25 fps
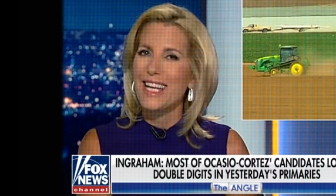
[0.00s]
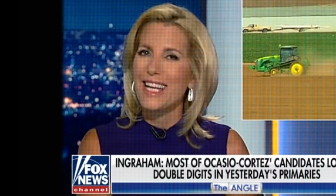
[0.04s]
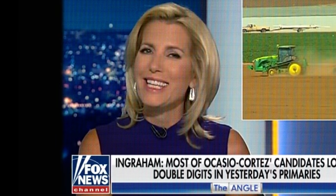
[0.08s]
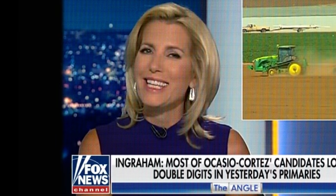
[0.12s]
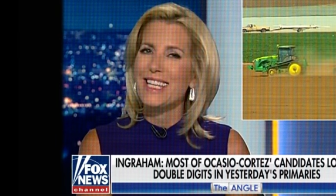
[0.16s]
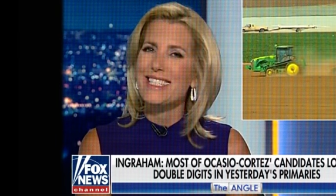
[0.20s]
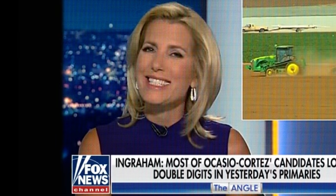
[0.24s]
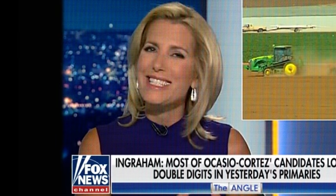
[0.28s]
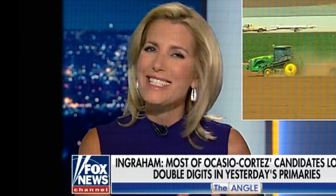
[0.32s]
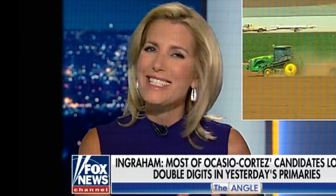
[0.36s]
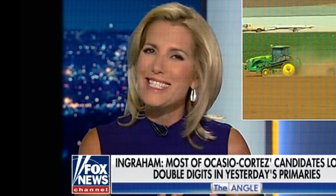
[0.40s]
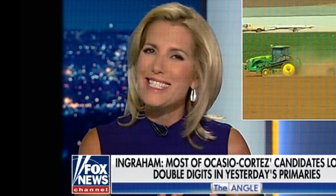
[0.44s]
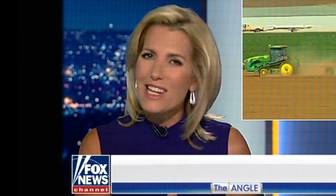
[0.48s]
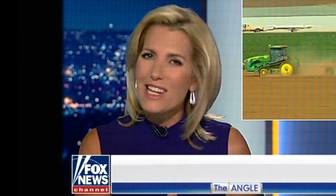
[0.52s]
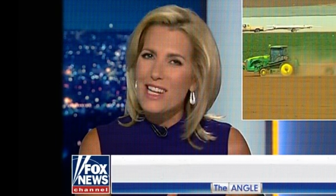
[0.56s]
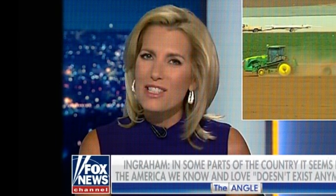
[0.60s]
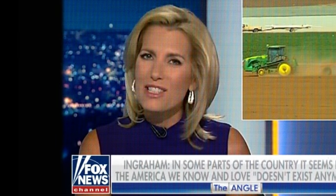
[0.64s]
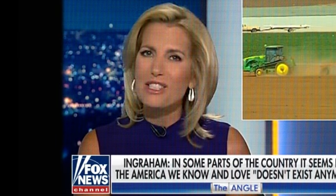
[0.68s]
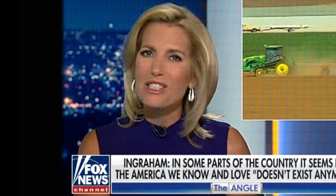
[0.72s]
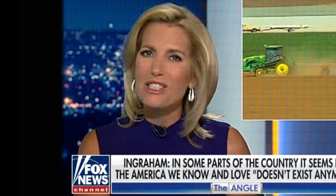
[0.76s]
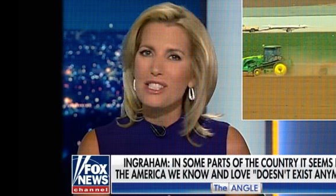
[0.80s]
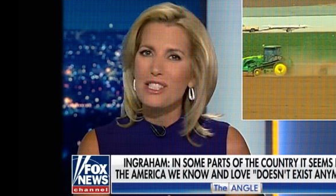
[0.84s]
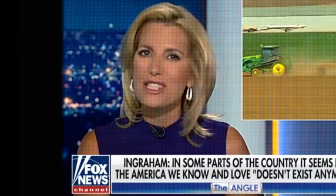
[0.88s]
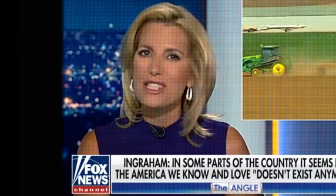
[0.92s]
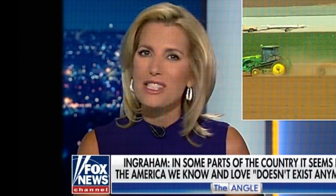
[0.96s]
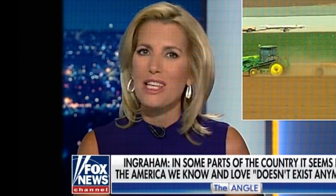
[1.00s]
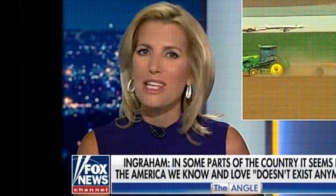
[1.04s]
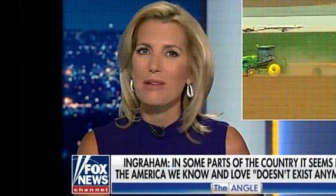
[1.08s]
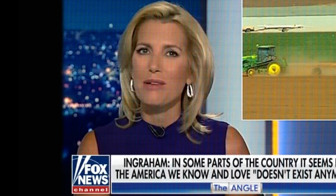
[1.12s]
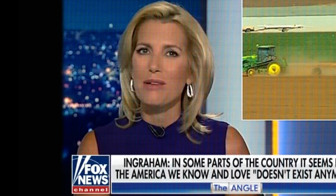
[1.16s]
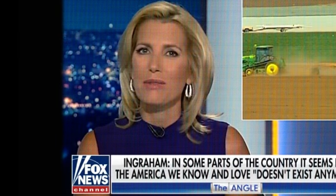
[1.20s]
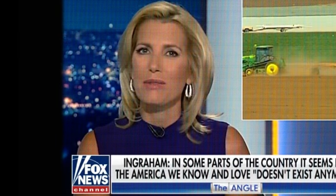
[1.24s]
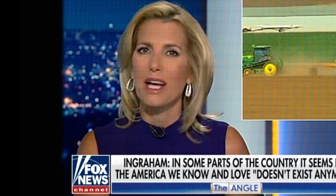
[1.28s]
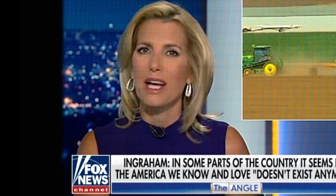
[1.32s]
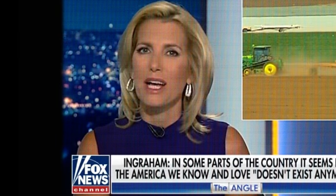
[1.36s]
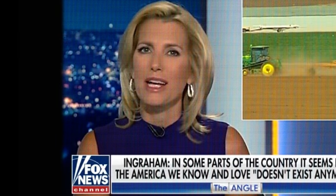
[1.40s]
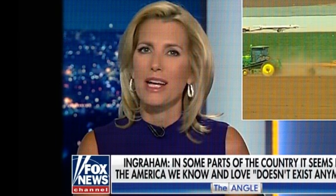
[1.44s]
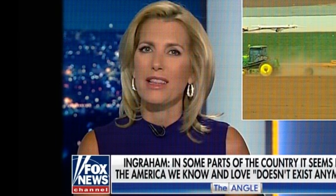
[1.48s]
it does seem
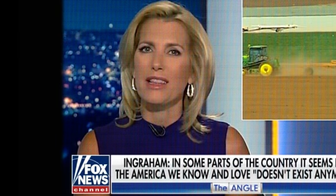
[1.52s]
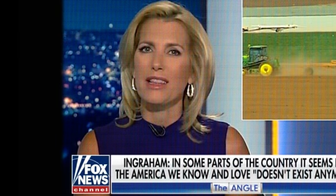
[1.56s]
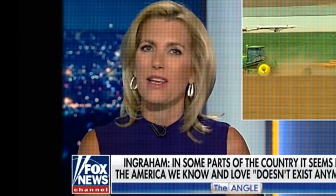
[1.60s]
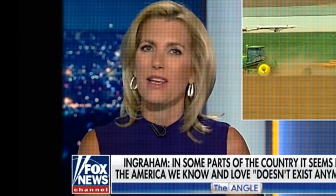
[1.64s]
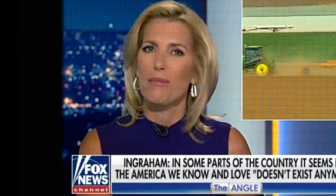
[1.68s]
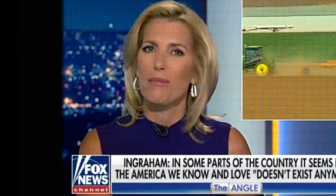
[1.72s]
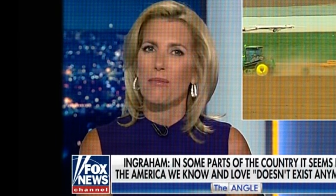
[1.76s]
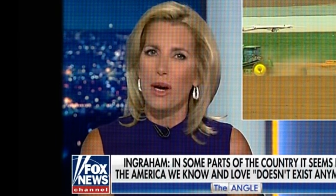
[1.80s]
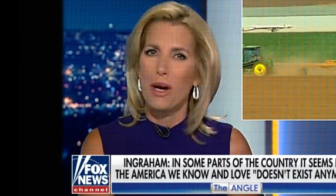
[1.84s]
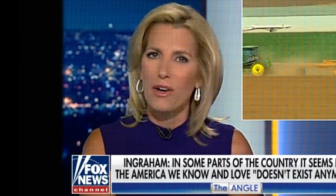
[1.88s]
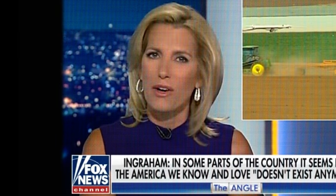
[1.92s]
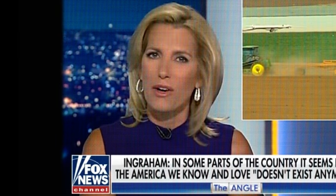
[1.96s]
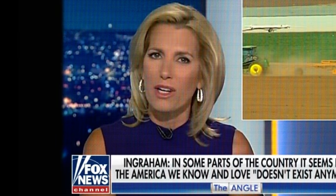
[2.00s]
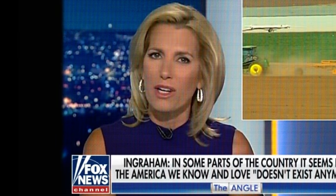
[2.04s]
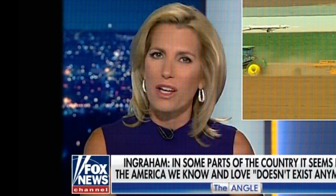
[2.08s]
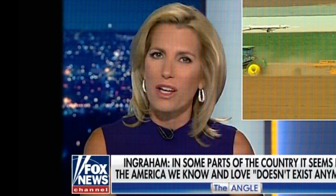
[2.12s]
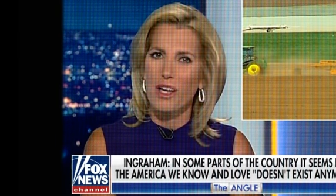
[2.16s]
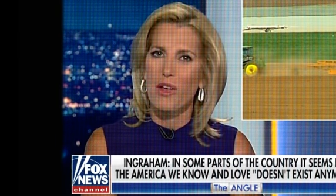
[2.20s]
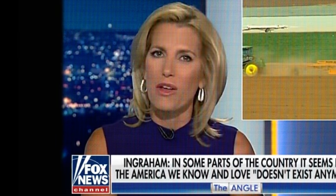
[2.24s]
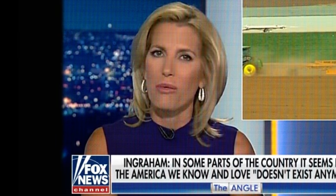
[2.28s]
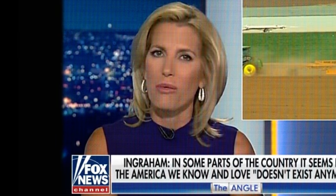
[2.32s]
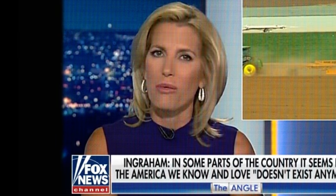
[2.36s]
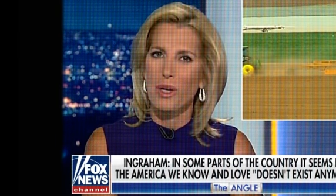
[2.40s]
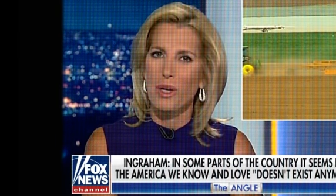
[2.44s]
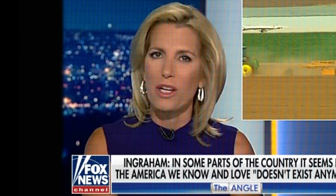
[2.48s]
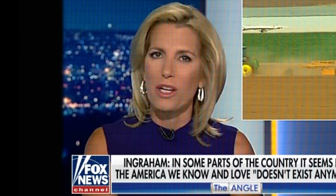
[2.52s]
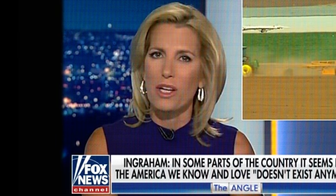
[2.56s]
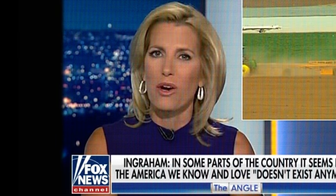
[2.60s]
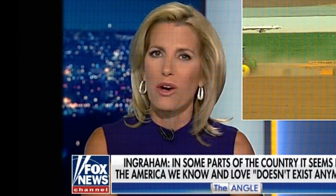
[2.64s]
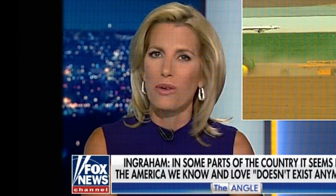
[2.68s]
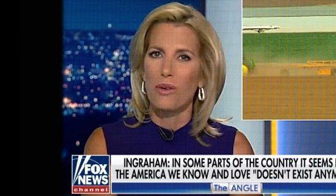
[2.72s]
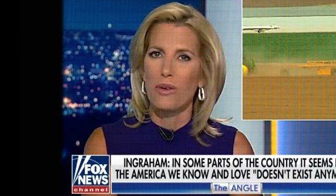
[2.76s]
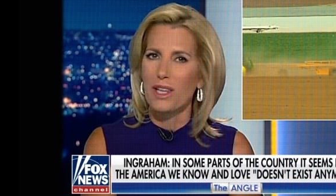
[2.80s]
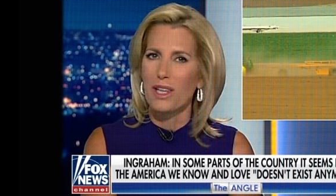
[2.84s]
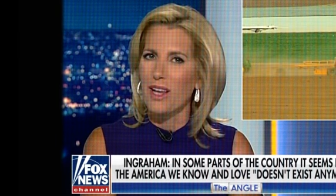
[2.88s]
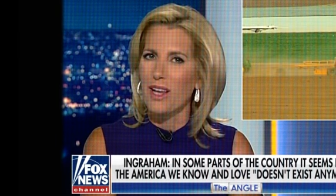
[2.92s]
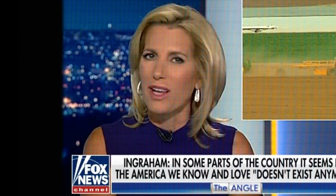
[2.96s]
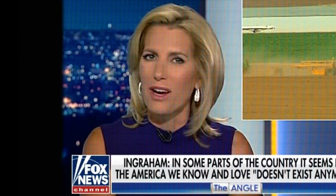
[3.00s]
like the America that we know
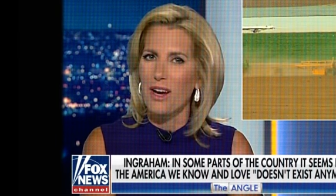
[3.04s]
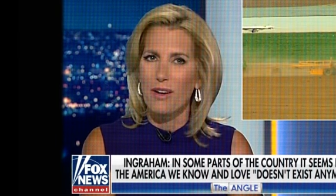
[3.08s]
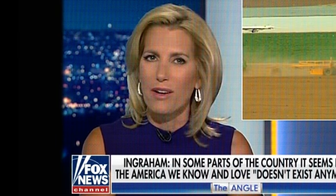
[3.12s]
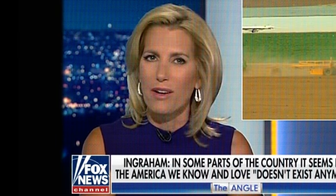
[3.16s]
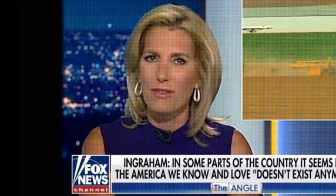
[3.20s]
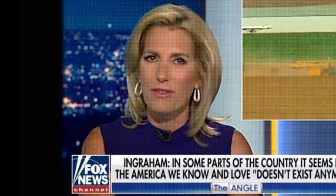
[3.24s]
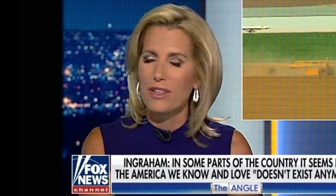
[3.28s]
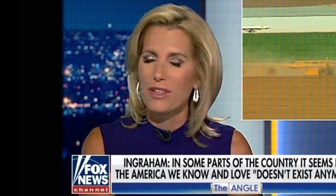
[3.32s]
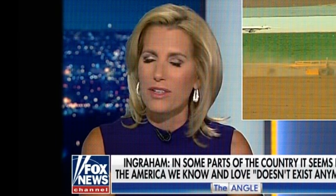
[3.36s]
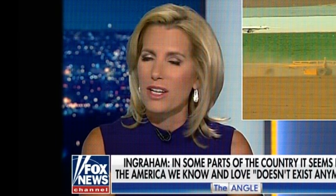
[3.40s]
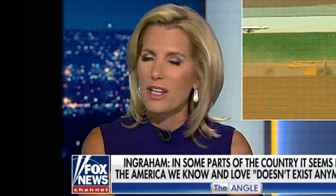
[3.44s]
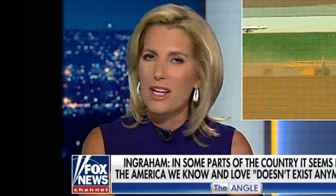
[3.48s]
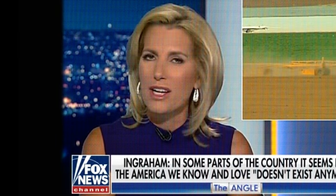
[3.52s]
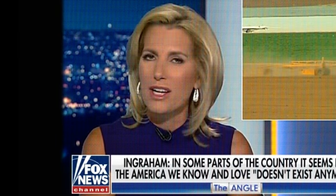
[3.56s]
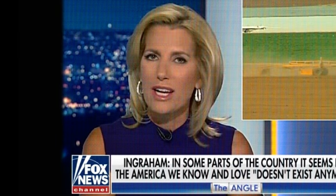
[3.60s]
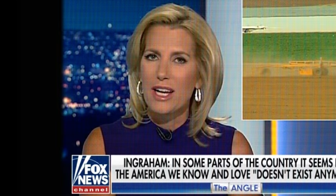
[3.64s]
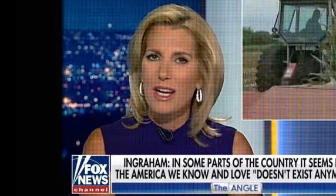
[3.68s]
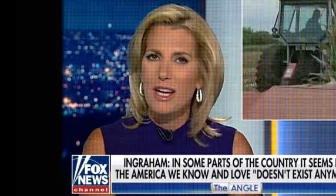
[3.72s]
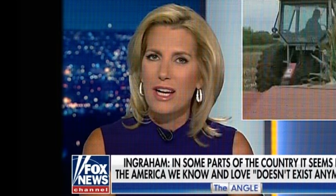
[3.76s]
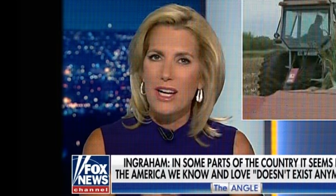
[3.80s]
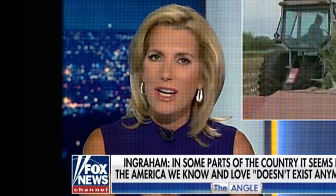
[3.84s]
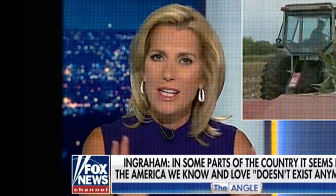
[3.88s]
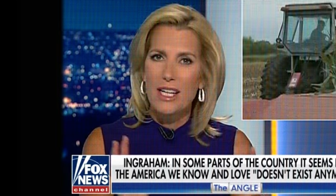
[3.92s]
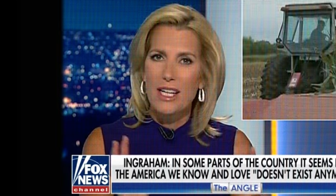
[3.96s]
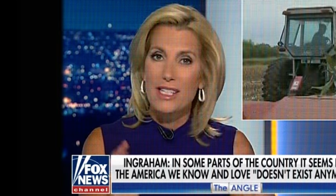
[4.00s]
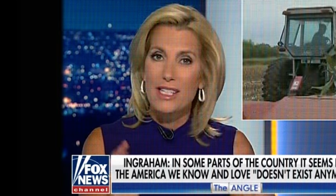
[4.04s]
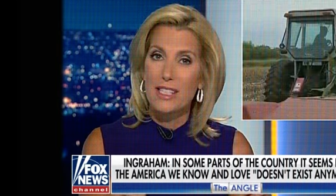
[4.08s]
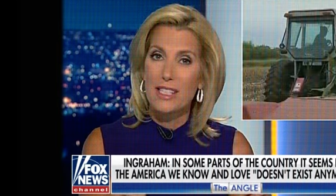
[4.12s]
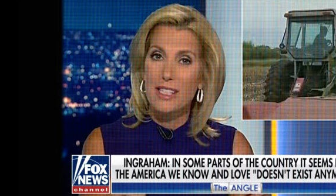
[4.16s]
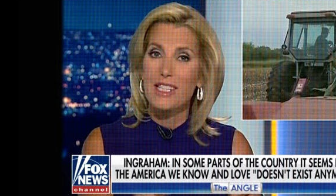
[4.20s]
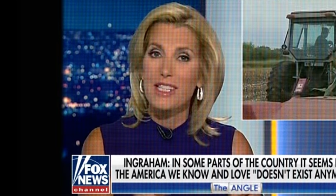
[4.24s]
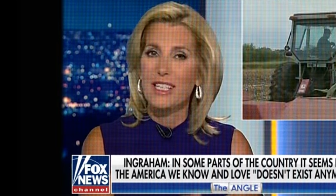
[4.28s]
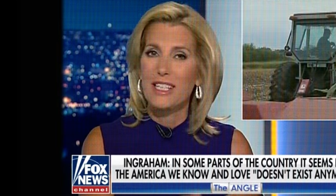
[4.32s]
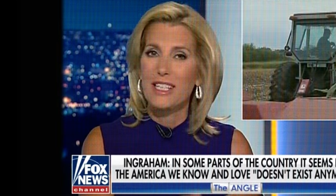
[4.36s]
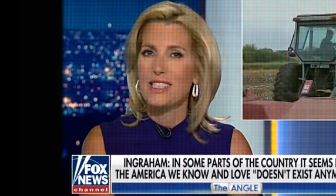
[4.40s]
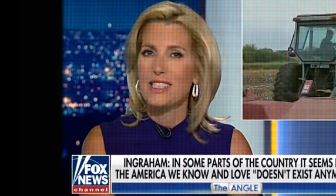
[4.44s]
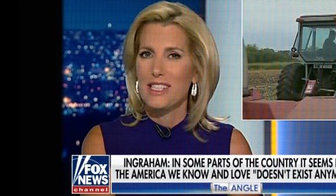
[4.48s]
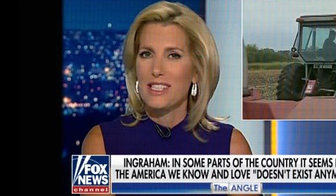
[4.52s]
and love
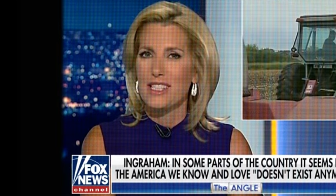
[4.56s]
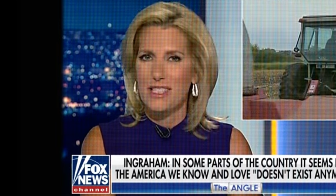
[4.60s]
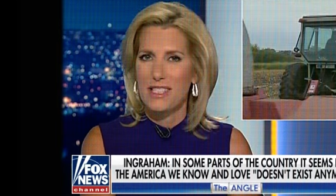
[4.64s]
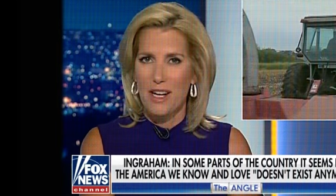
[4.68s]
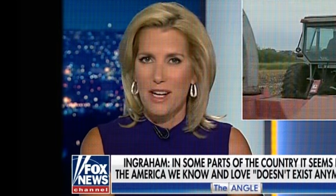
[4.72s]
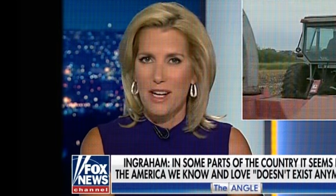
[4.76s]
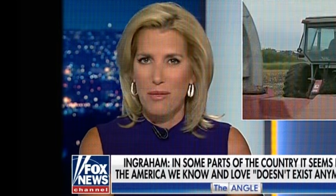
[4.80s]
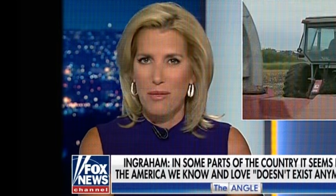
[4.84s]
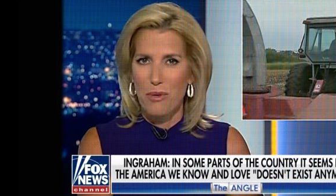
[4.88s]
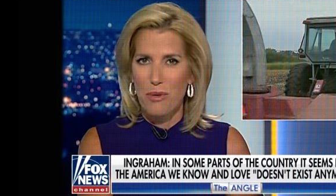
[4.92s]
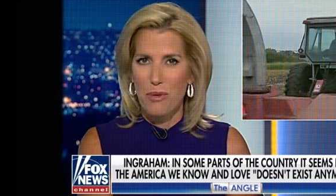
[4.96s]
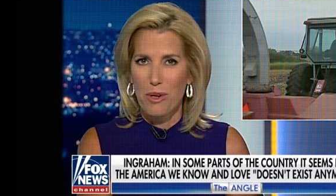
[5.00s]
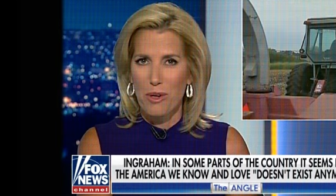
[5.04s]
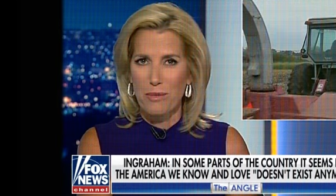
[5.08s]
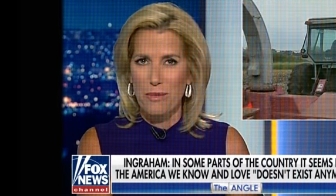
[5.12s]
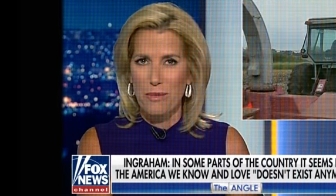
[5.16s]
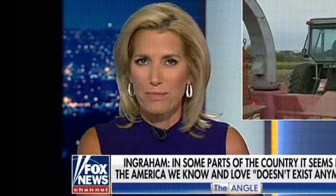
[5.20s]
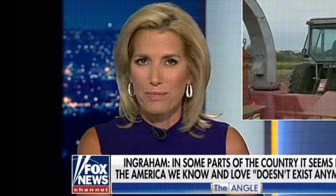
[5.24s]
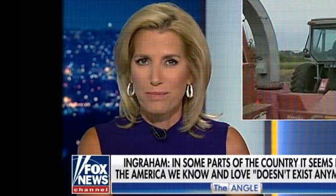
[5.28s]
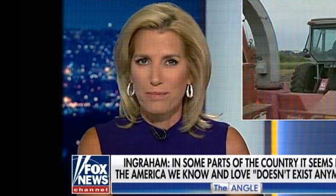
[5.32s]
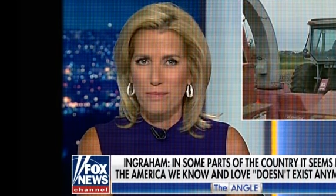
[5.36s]
doesn't exist anymore.